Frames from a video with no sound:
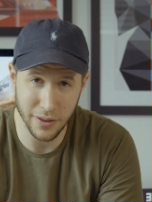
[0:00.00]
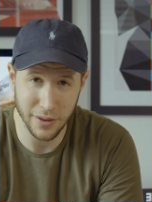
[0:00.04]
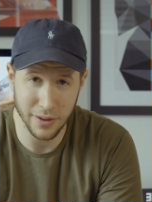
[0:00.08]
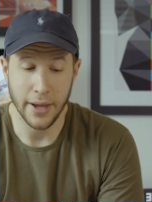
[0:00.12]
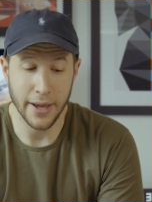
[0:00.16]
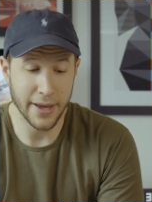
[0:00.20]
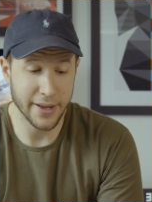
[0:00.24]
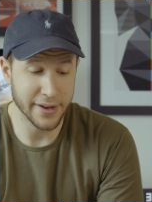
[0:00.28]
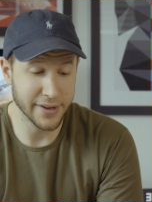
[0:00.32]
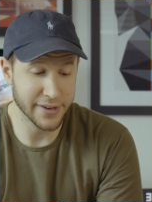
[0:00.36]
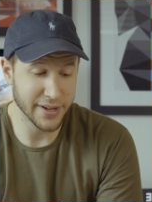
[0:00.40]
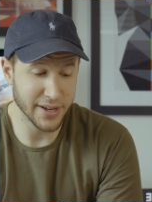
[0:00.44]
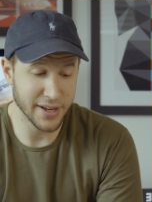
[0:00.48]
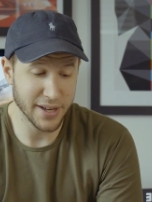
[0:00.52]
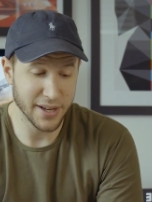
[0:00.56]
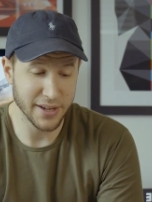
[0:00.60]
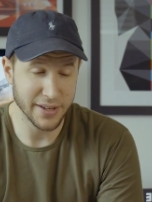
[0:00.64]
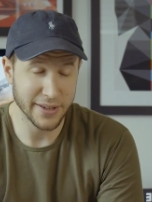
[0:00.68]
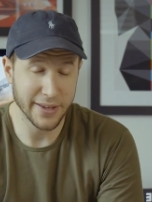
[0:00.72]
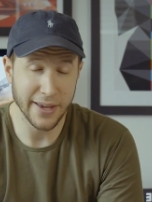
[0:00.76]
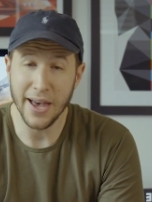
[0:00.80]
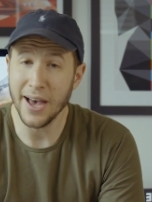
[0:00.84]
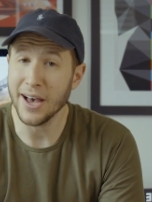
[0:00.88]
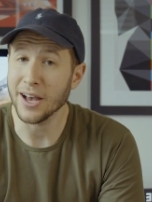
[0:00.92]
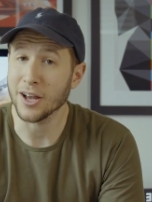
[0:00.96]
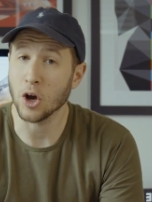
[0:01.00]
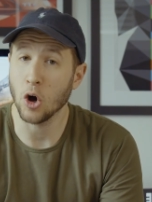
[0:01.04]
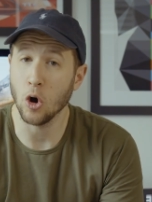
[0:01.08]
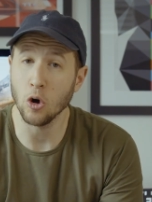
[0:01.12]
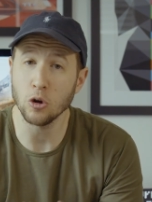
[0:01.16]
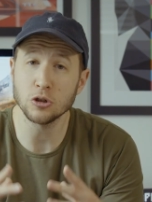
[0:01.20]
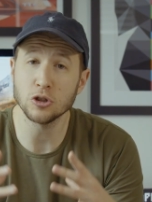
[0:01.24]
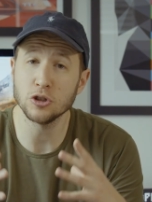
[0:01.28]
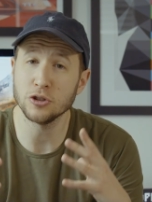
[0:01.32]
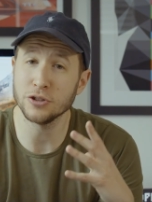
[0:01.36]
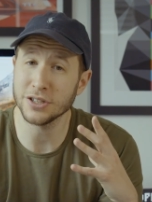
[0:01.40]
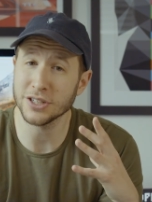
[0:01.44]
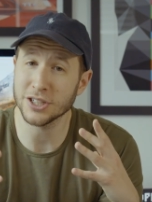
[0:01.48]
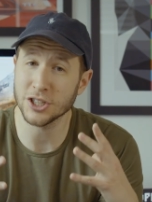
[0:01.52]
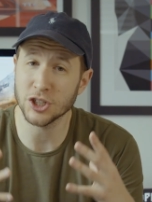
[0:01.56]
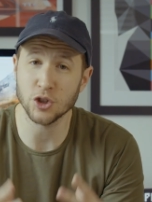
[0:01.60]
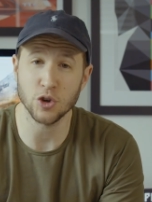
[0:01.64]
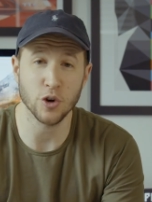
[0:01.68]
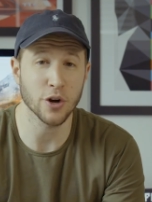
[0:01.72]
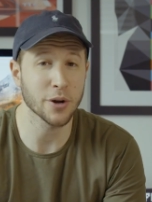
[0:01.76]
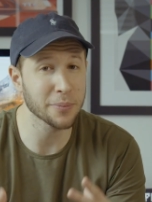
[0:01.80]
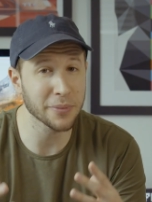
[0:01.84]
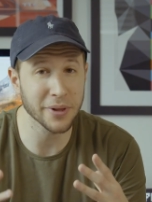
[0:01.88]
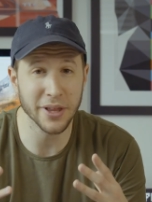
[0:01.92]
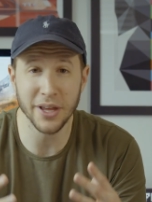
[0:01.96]
And yeah, culture is
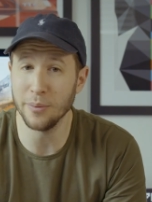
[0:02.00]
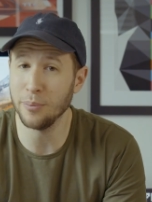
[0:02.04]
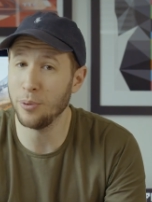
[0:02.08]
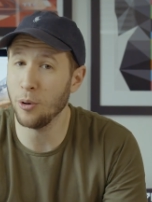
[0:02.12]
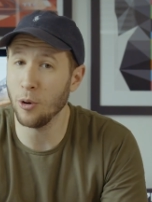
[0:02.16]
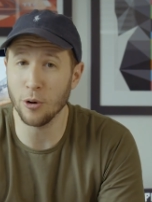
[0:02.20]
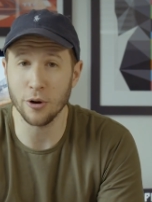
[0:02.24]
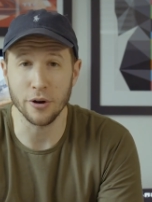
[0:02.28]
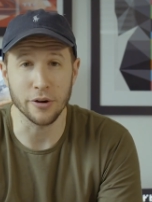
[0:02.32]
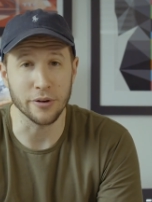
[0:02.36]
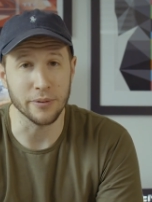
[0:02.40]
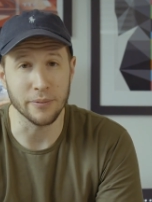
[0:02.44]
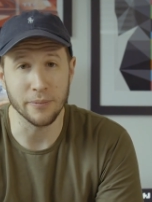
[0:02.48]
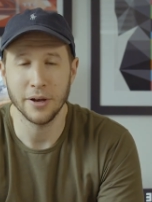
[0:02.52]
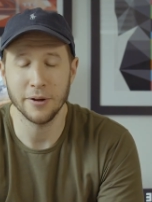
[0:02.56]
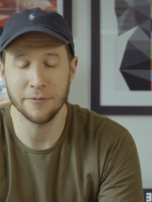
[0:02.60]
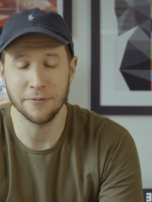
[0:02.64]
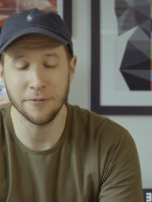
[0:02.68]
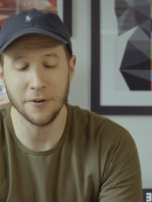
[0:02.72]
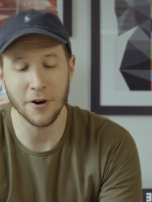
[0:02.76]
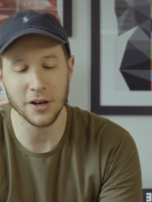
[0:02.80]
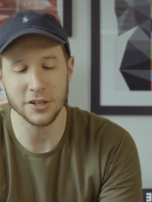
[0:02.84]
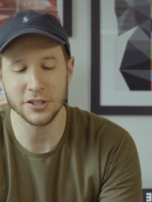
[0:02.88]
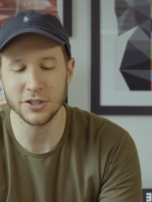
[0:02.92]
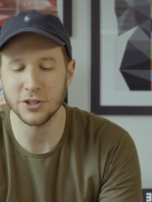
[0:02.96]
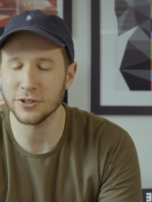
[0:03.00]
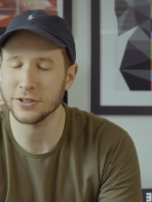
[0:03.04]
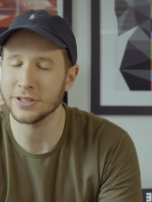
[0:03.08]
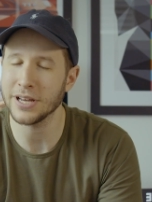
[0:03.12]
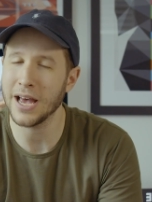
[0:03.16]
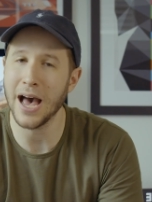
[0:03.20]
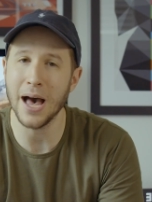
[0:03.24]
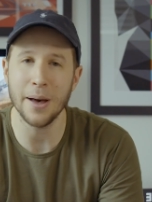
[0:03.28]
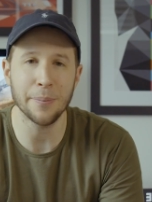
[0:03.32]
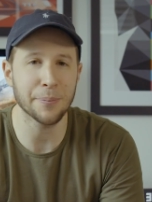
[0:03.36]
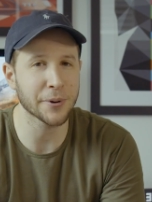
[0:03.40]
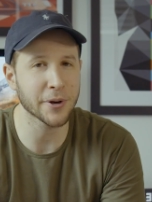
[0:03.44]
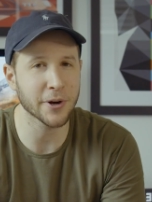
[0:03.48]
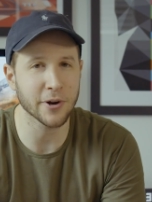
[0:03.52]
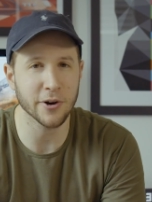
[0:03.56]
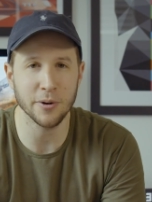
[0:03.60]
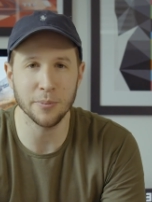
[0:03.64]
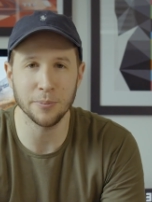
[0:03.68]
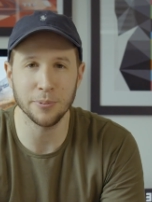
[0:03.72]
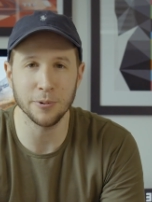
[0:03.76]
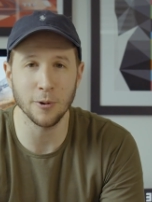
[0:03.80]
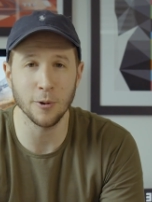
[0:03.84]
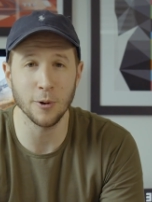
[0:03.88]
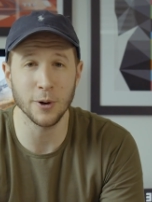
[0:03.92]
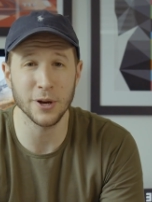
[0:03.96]
extremely important. It fosters happier
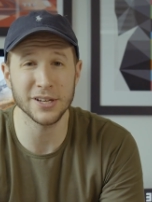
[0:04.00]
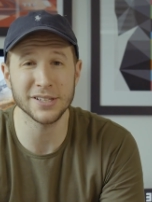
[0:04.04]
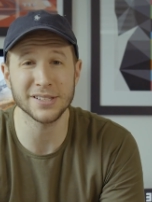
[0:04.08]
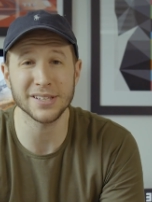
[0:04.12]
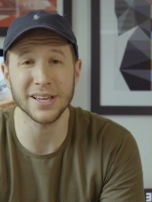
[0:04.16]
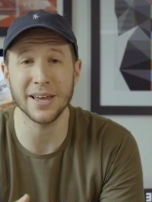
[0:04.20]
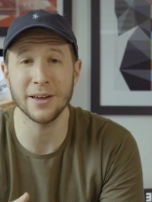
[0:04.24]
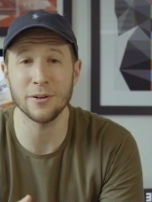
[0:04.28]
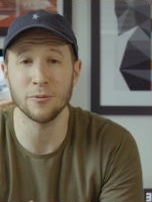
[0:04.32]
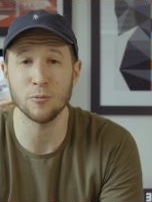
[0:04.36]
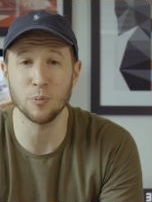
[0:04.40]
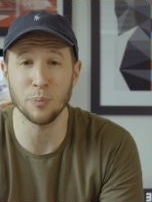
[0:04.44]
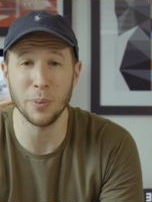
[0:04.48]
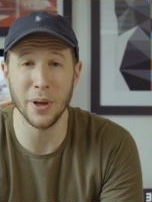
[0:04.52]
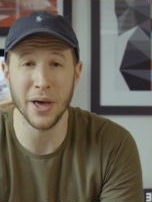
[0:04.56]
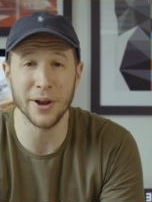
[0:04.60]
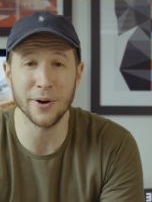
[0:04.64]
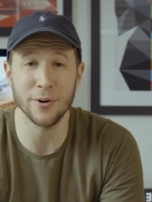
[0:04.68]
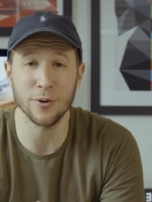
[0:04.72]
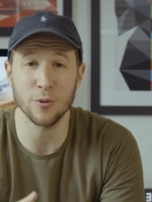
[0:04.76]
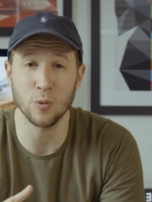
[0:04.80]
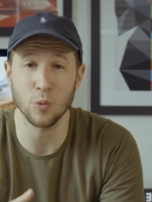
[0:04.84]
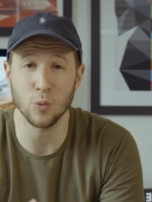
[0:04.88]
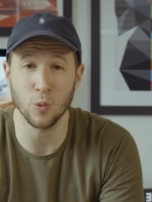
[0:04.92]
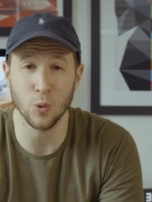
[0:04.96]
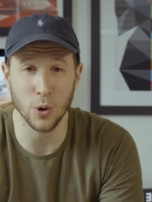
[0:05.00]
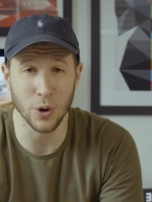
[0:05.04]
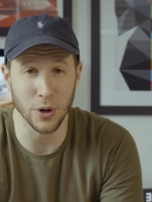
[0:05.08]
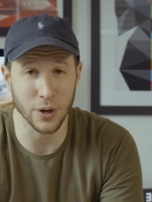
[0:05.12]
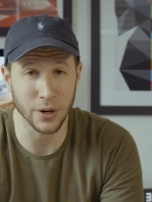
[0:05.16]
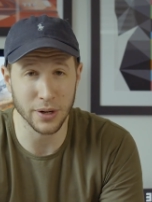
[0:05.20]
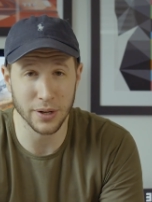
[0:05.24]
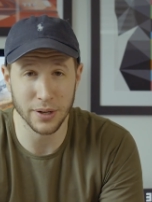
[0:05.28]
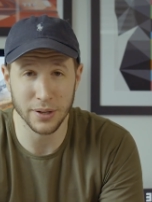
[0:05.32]
employees and better work.